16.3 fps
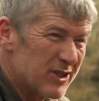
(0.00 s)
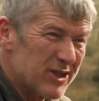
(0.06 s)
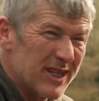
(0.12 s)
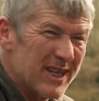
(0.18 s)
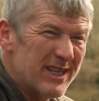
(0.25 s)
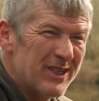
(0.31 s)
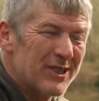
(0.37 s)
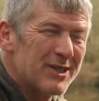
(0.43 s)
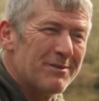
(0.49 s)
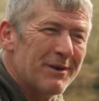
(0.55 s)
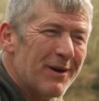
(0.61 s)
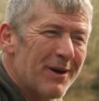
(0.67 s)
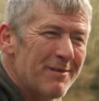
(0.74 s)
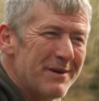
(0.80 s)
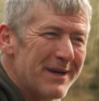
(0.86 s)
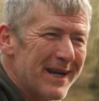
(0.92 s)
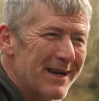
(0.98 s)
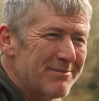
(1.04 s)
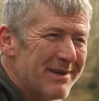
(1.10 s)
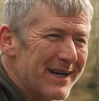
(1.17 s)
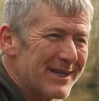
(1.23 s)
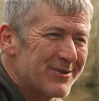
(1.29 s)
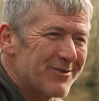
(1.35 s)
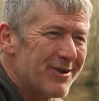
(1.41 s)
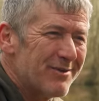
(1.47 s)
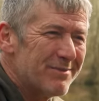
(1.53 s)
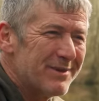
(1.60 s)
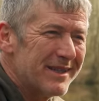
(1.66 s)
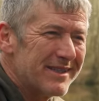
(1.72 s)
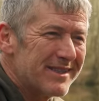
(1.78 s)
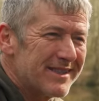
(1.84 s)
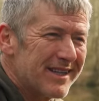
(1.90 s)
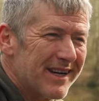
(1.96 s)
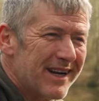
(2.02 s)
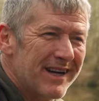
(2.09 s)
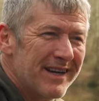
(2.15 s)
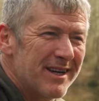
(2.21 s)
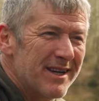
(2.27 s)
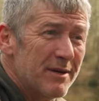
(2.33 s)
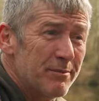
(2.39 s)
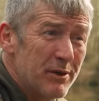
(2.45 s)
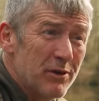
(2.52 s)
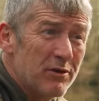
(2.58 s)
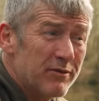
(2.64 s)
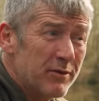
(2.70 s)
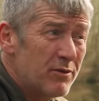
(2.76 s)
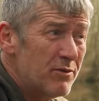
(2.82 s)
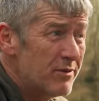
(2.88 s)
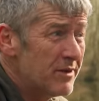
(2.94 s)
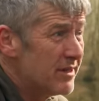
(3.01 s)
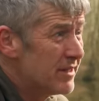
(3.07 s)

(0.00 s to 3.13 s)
see, just behind me, that backdrop. It's beautiful.